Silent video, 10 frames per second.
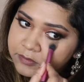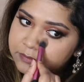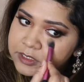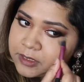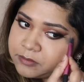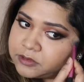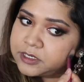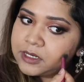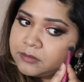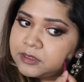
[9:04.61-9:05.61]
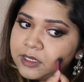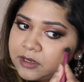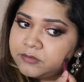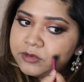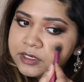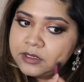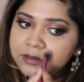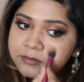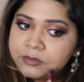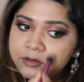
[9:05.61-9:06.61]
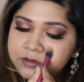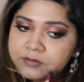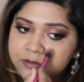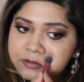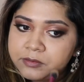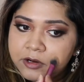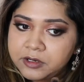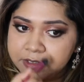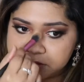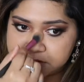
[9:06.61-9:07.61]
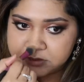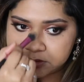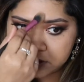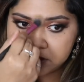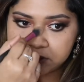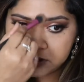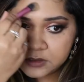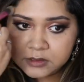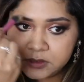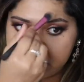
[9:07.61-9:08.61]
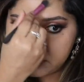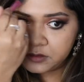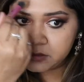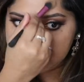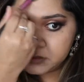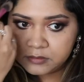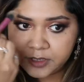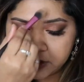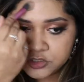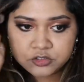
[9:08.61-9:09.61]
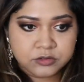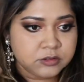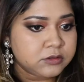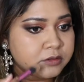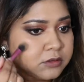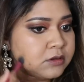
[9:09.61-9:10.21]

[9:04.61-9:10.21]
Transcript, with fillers: from time to time. They have really beautiful products that are natural.